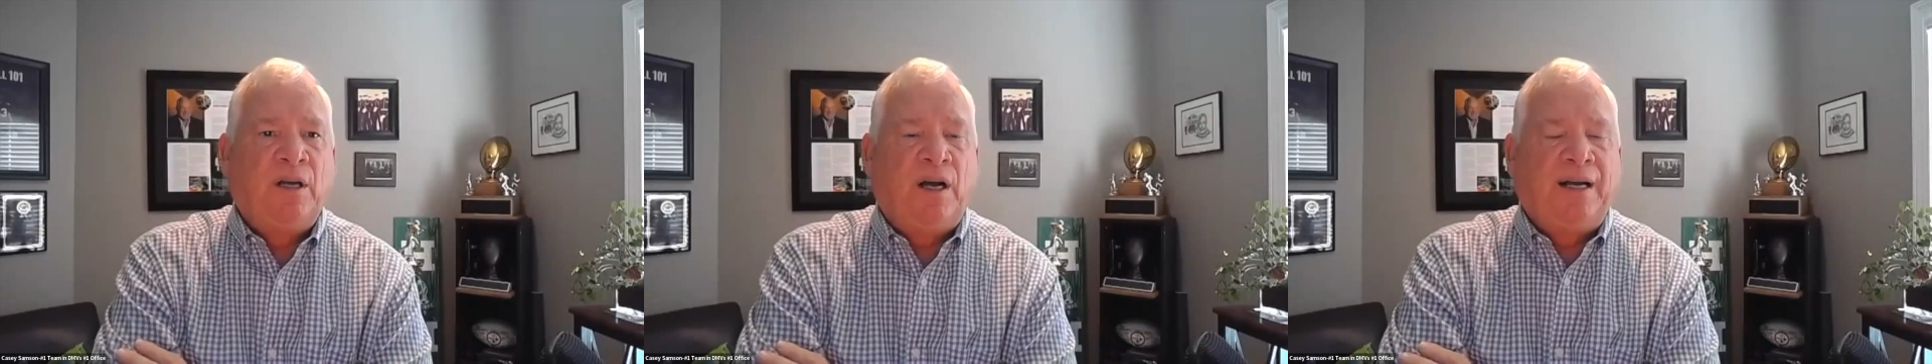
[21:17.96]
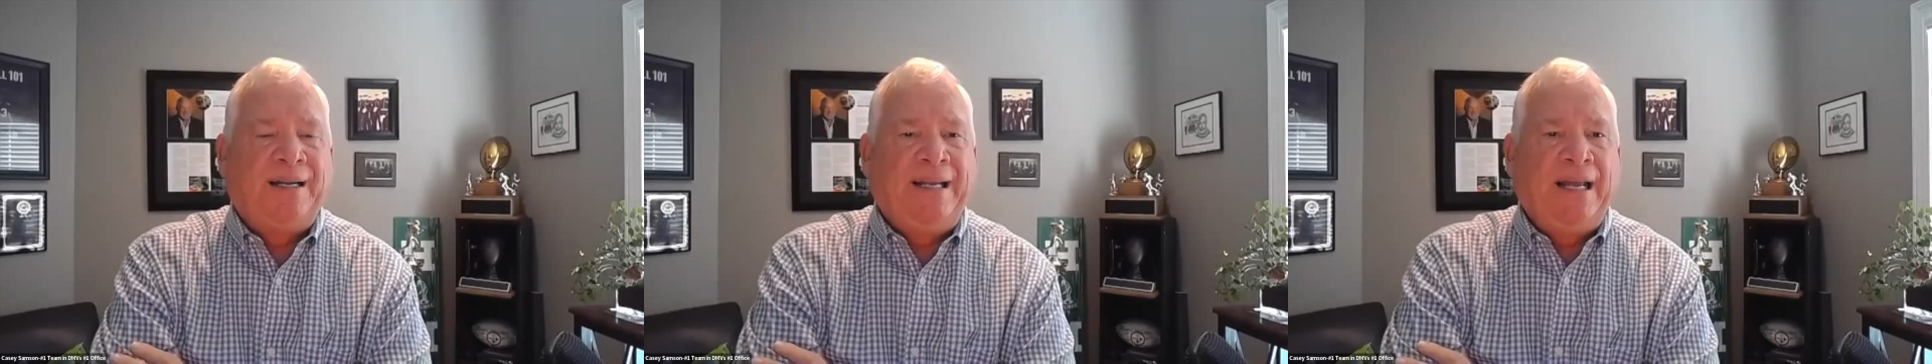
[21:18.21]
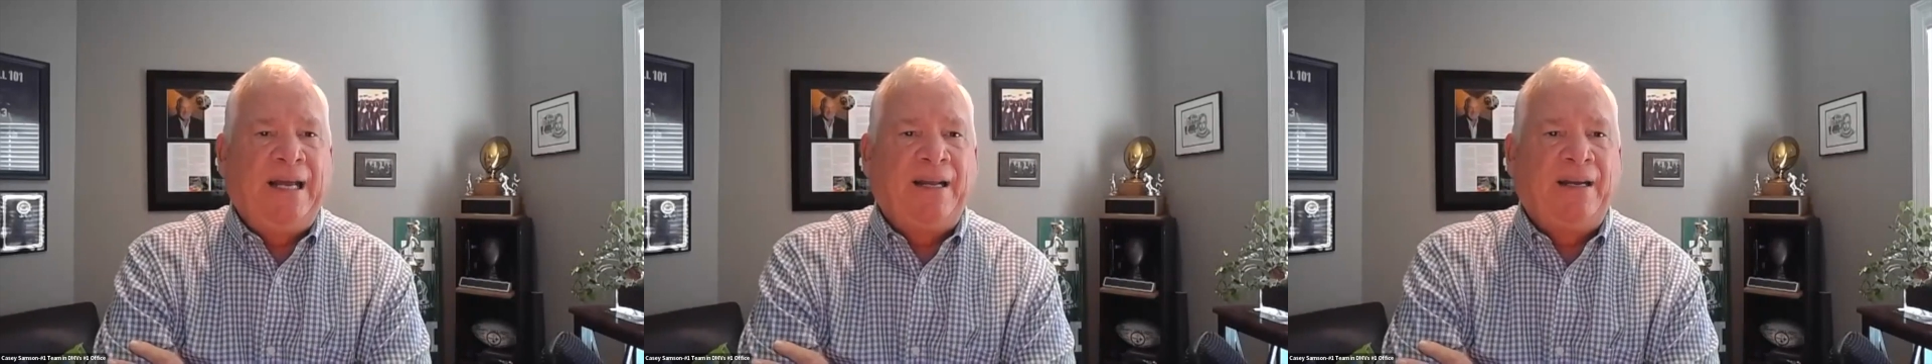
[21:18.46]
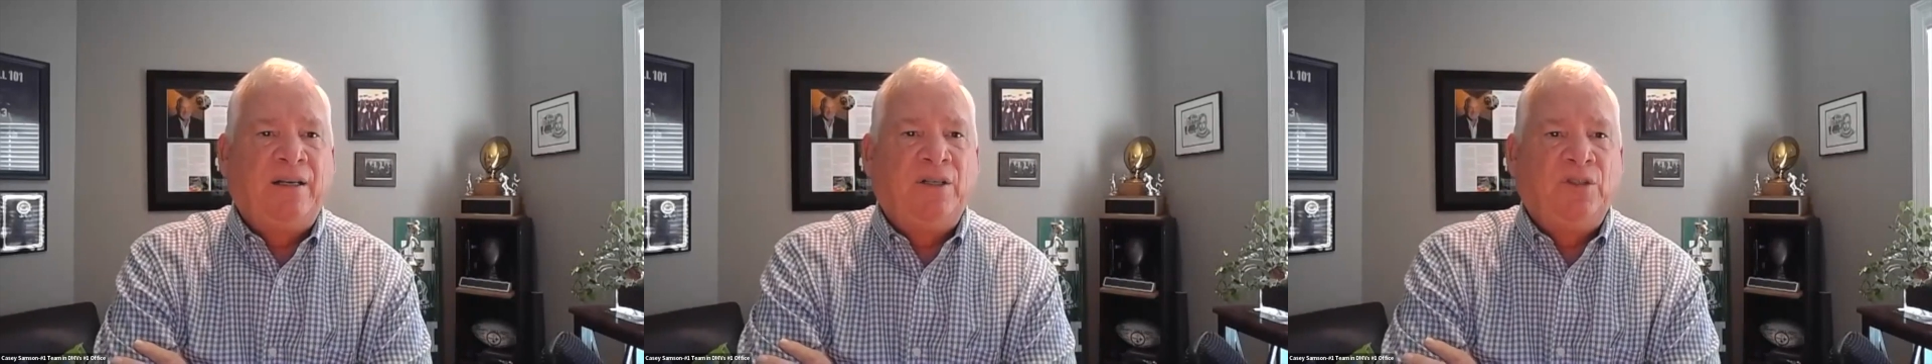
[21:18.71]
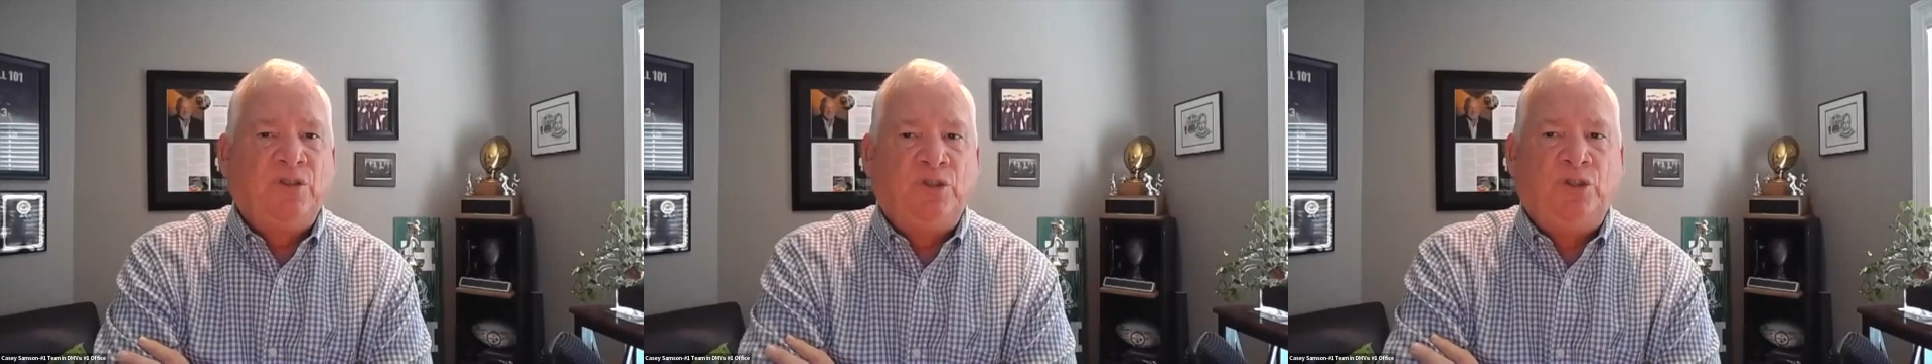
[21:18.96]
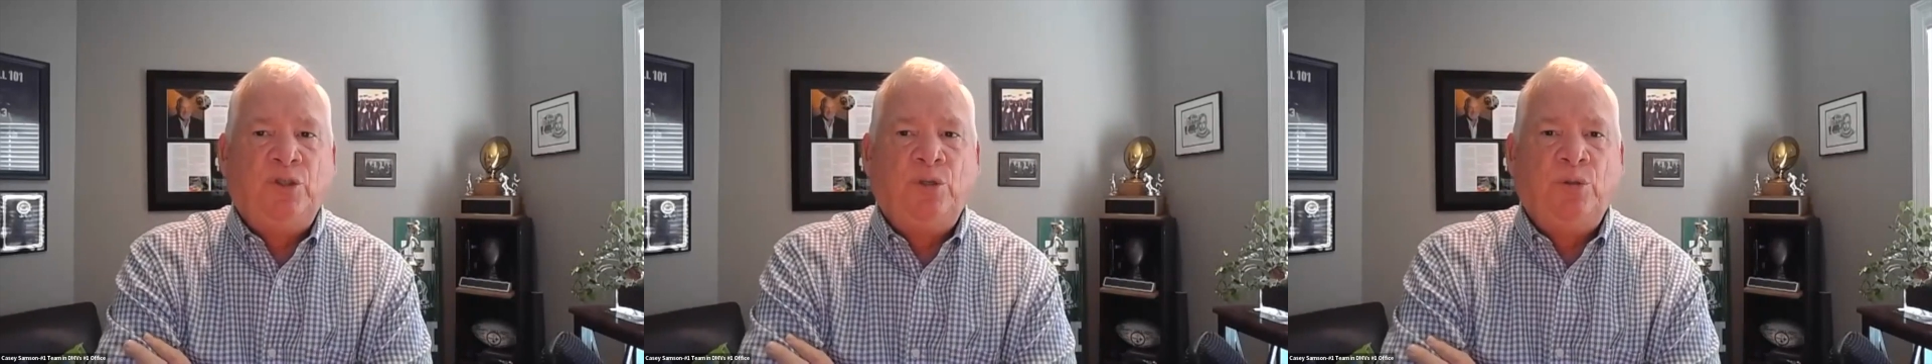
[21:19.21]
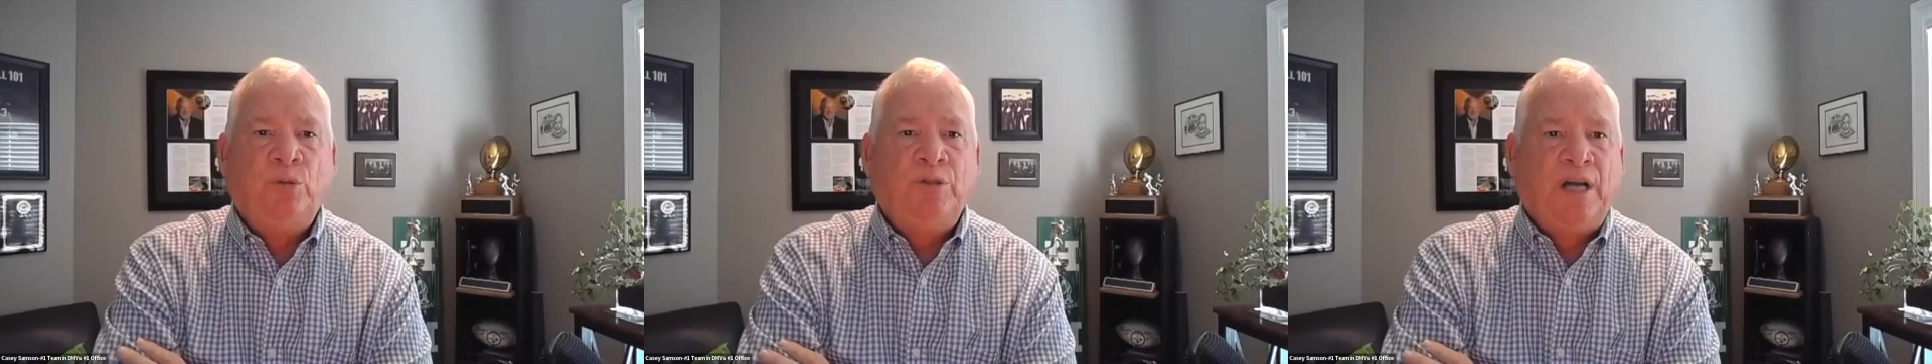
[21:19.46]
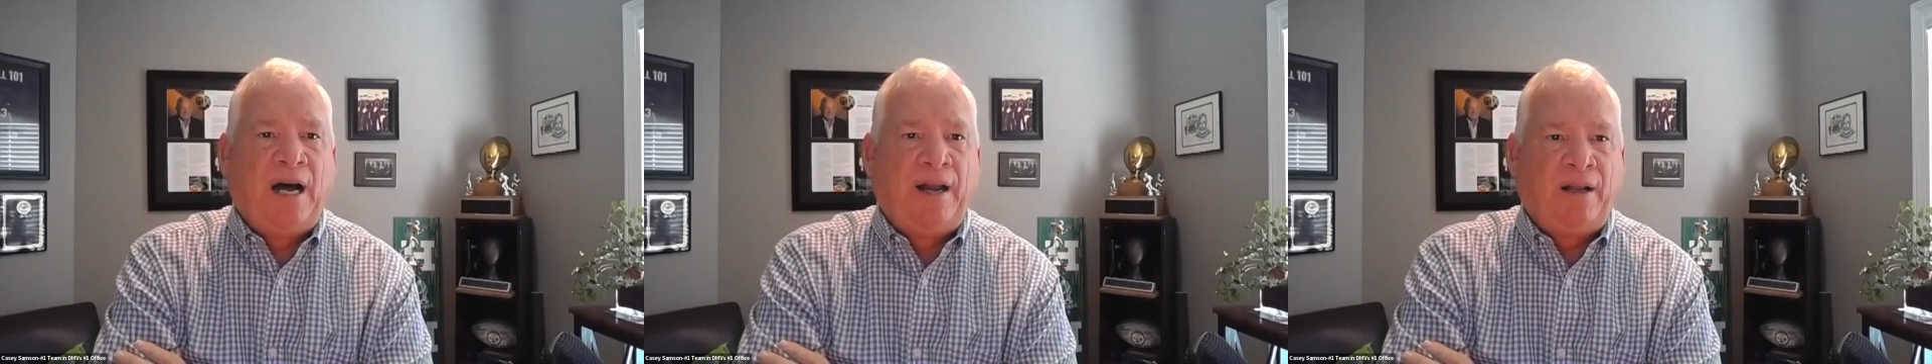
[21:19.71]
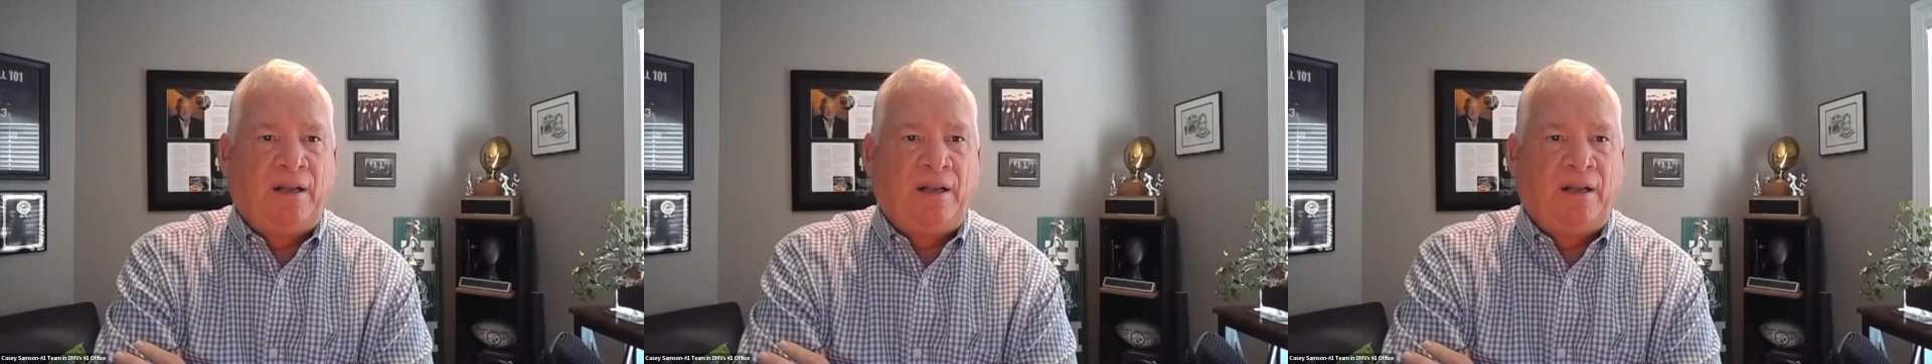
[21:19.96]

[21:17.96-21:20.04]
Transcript: again, do not